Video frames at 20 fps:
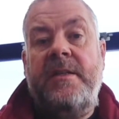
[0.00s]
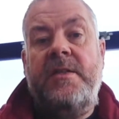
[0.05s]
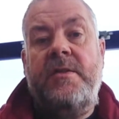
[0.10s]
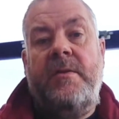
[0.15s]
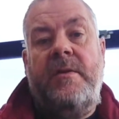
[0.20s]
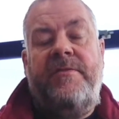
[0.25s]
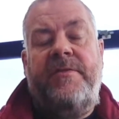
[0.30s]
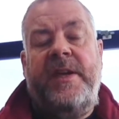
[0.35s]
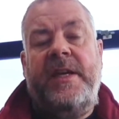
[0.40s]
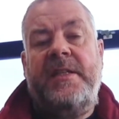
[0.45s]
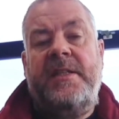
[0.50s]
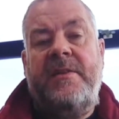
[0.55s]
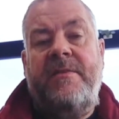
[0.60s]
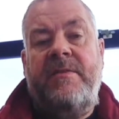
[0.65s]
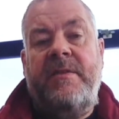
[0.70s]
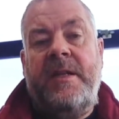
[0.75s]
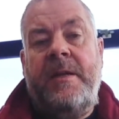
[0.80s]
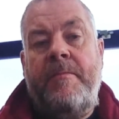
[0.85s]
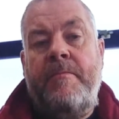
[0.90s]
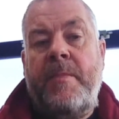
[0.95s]
to
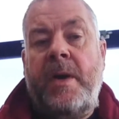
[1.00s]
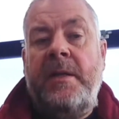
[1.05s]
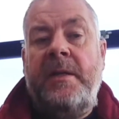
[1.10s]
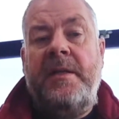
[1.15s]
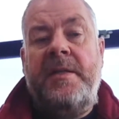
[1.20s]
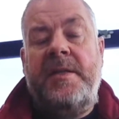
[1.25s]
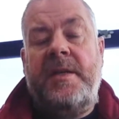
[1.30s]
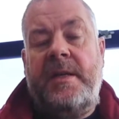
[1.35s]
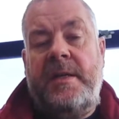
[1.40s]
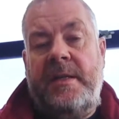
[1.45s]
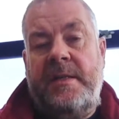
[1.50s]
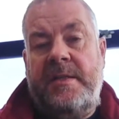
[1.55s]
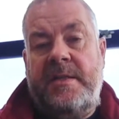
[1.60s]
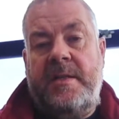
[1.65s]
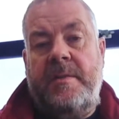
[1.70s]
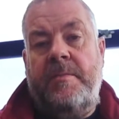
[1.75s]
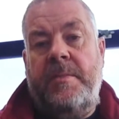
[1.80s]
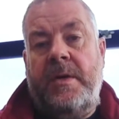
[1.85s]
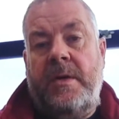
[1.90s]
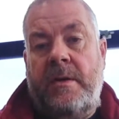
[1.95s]
effectively monetize
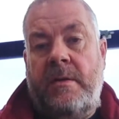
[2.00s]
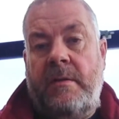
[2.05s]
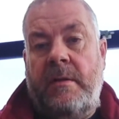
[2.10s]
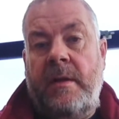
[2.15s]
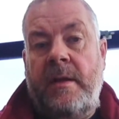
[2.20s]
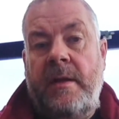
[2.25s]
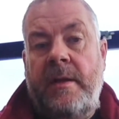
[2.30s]
them all.